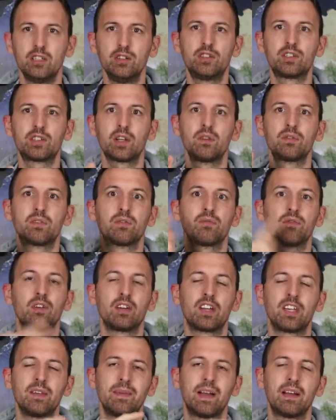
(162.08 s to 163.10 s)
You showed the
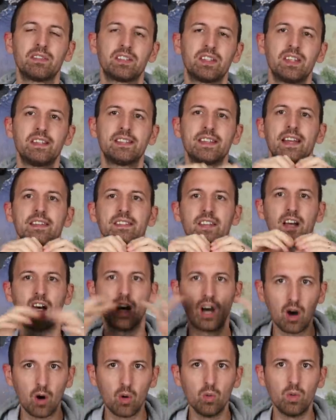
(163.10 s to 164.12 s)
Rocky Mountains as a
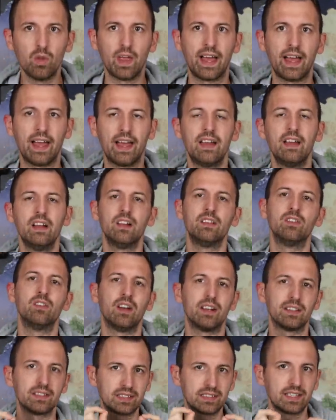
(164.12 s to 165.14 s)
whole there,
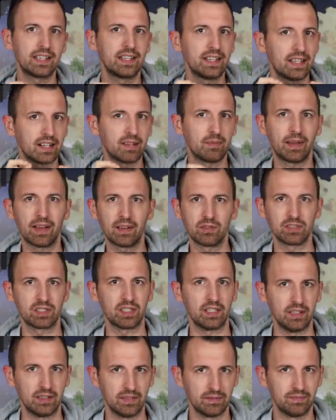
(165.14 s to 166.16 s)
not a singular
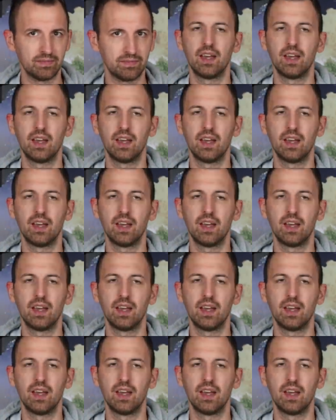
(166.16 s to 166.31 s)
mountain.